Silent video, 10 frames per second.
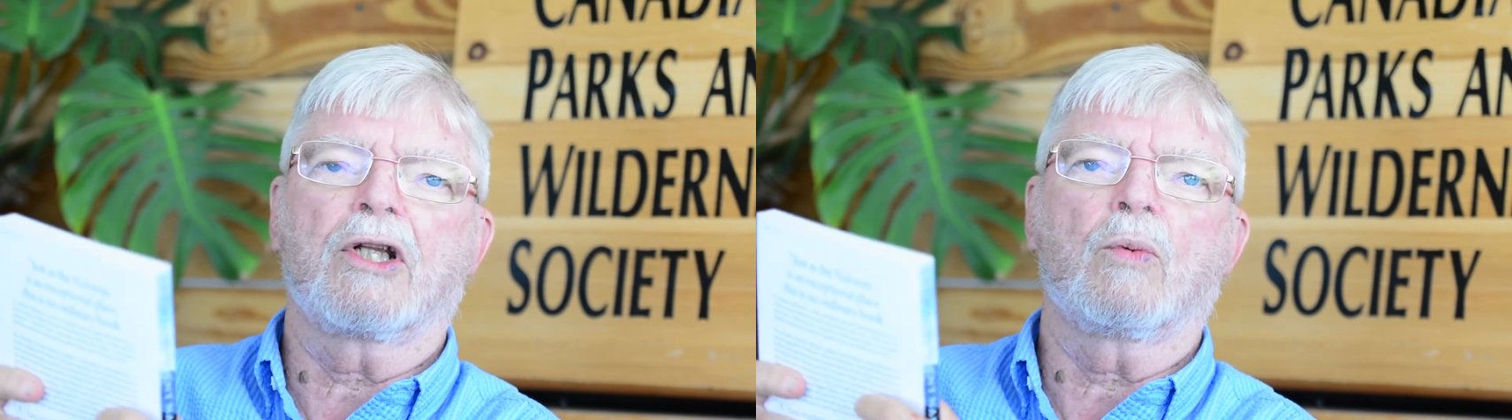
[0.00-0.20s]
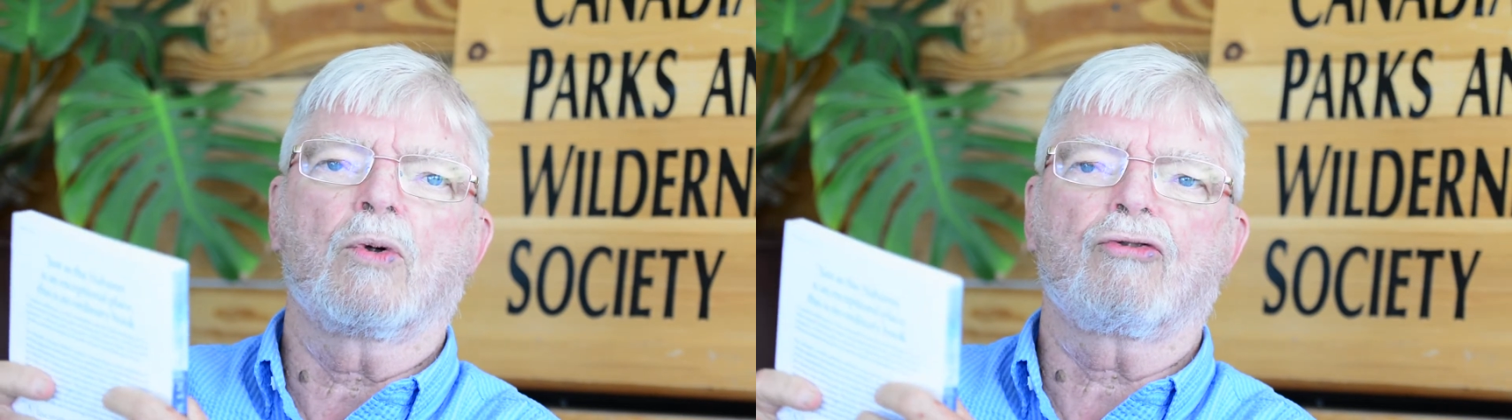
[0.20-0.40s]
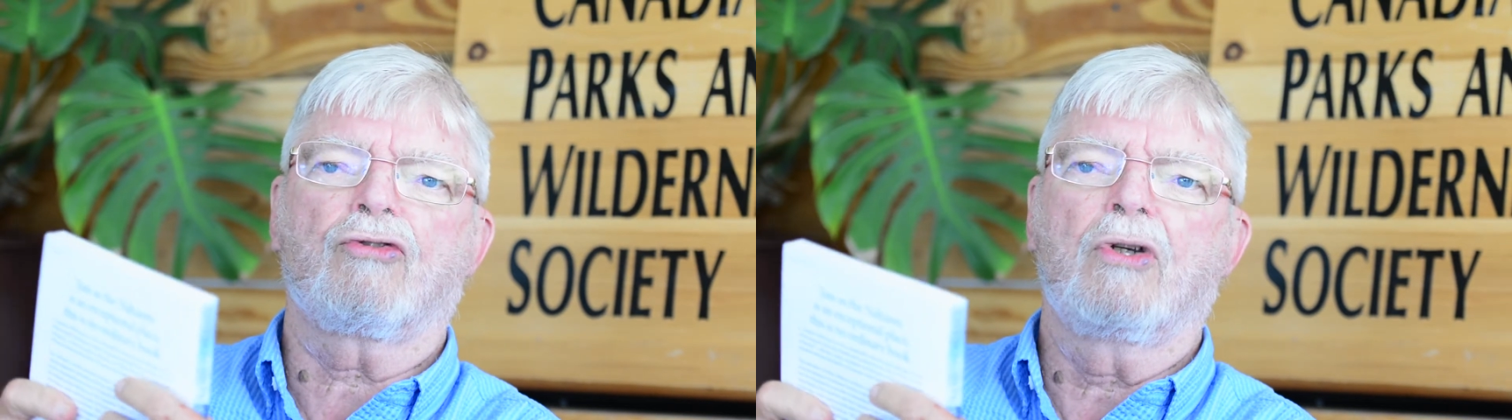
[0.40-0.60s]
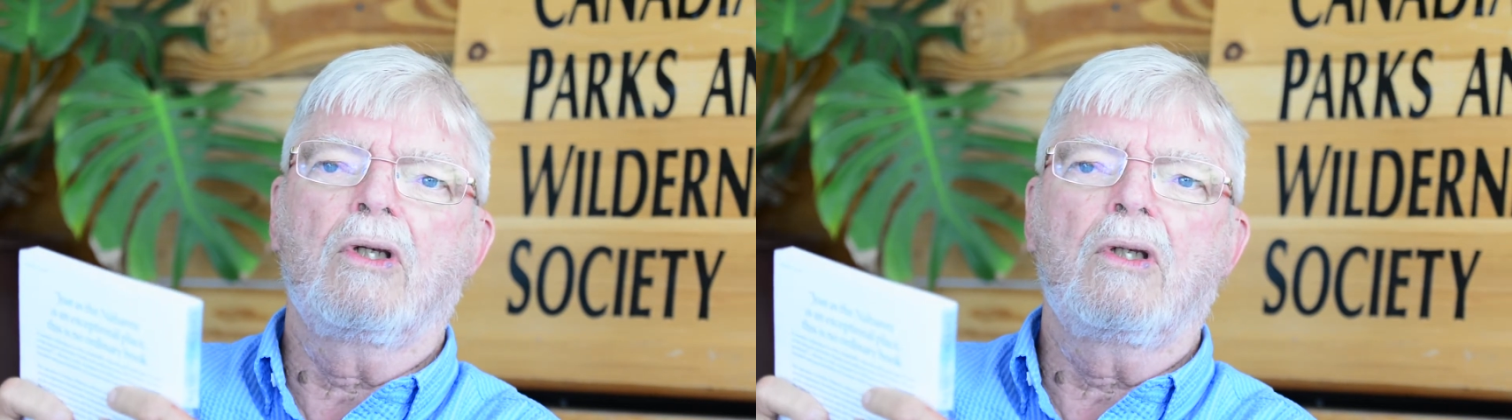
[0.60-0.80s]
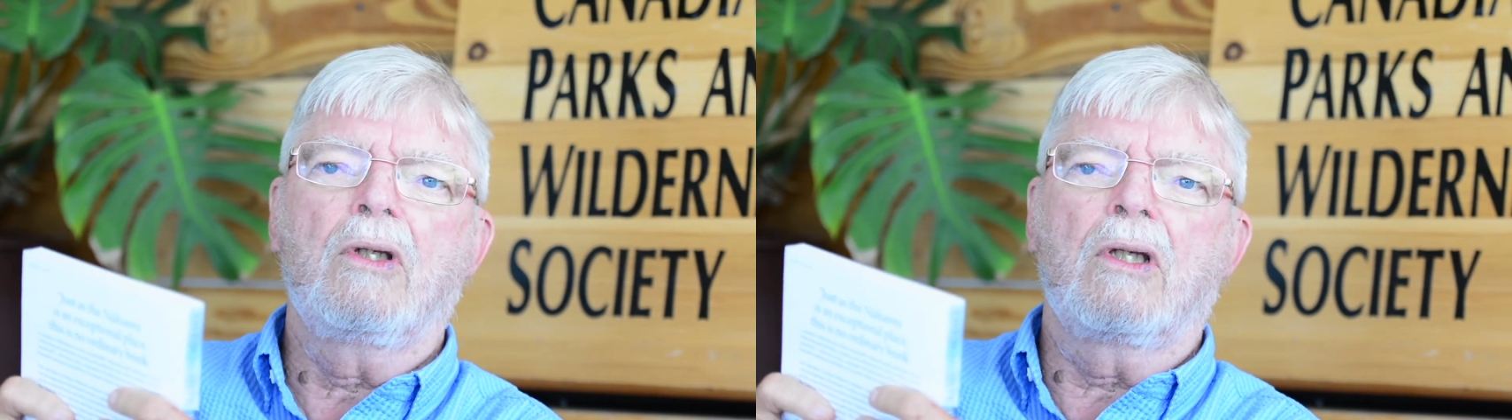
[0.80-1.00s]
was
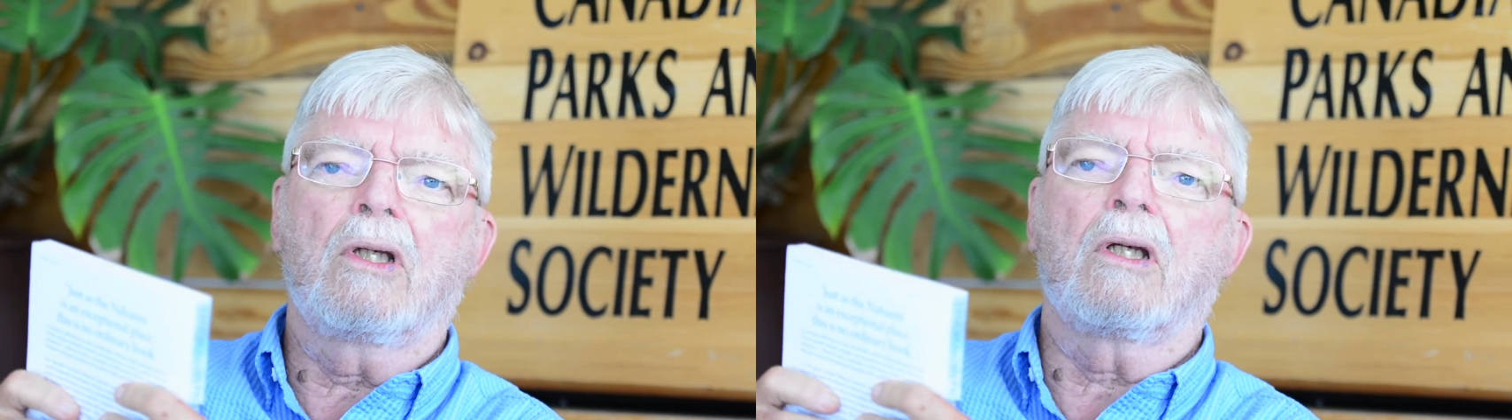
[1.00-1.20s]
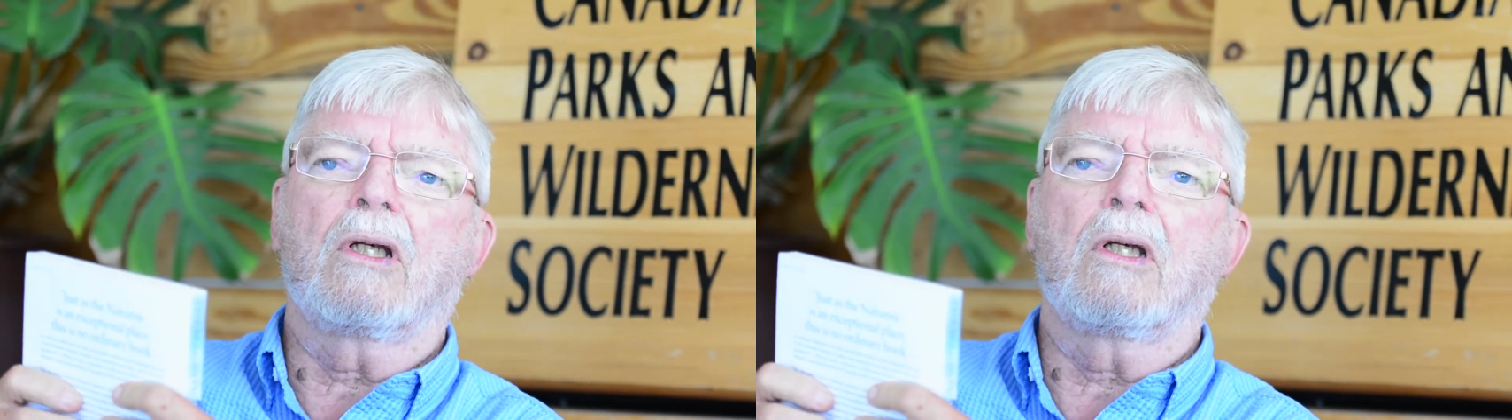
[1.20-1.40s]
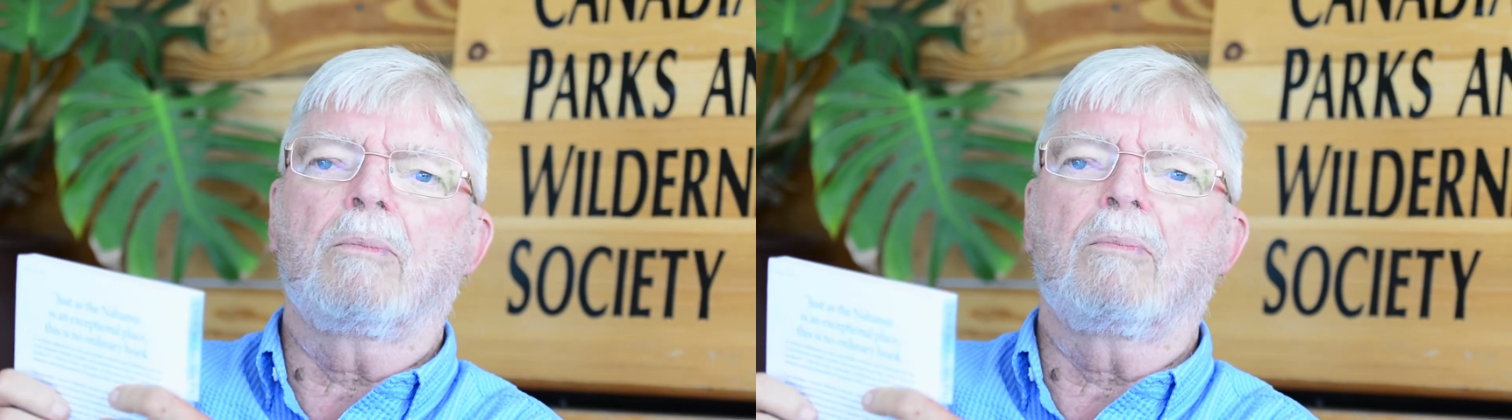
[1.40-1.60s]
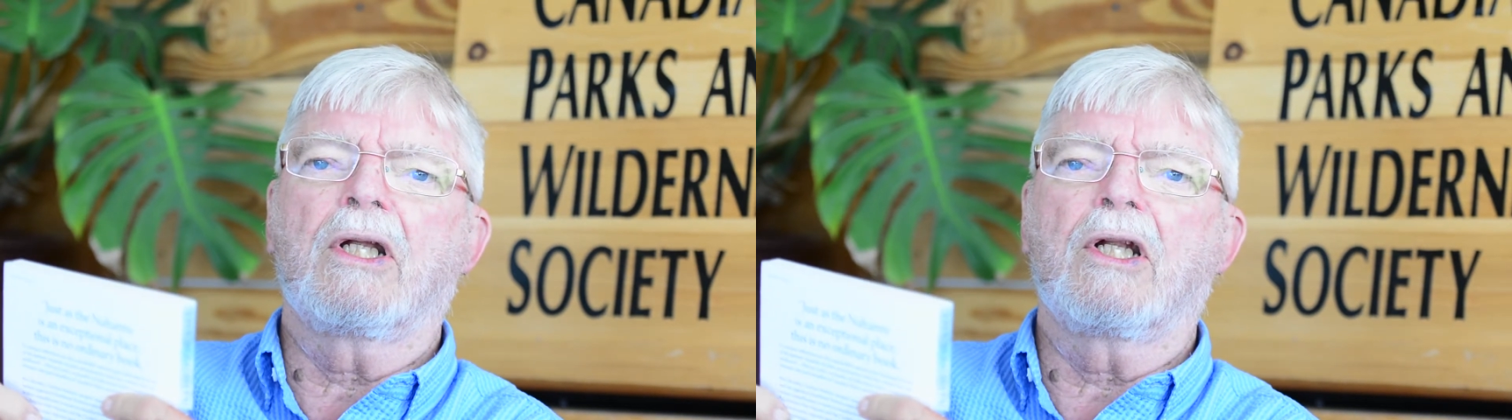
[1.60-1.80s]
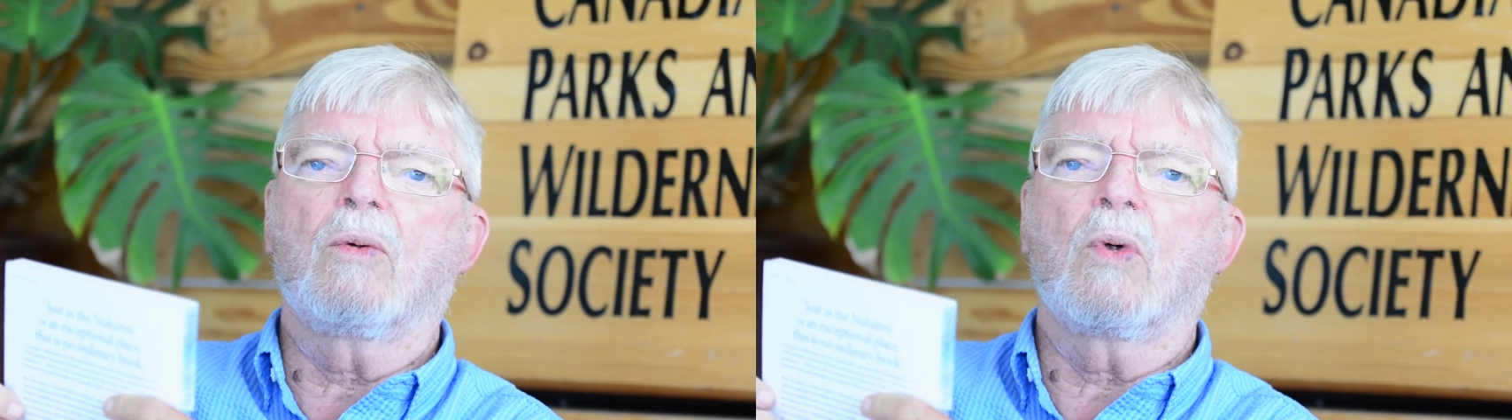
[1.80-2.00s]
in
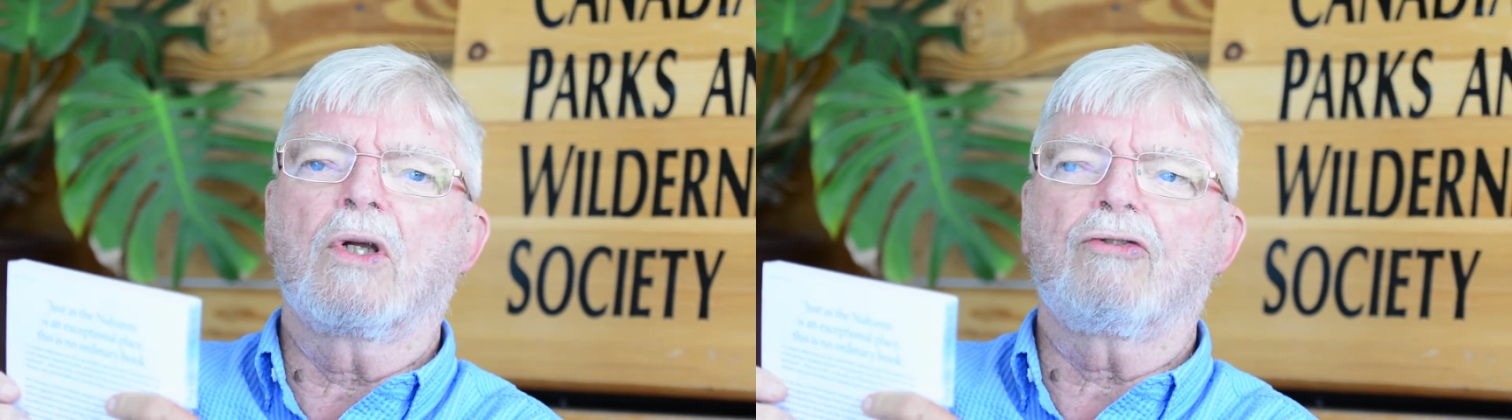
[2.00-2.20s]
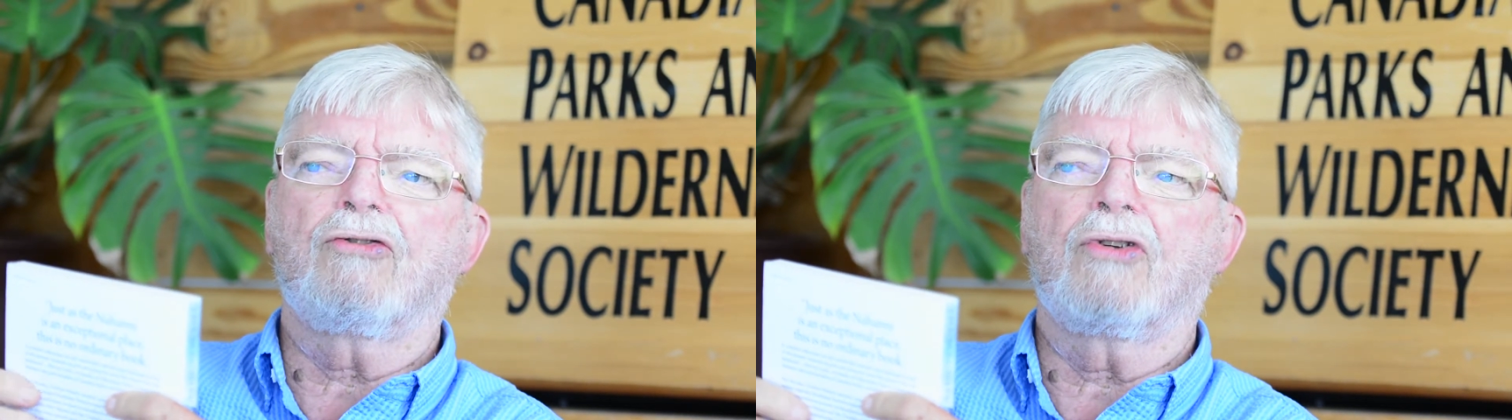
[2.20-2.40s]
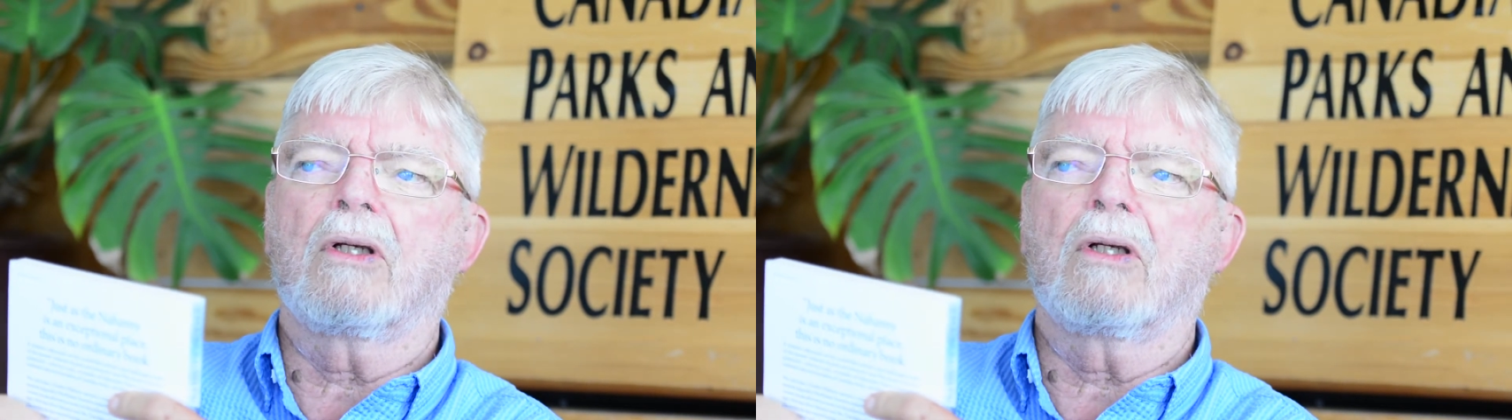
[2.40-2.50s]
many ways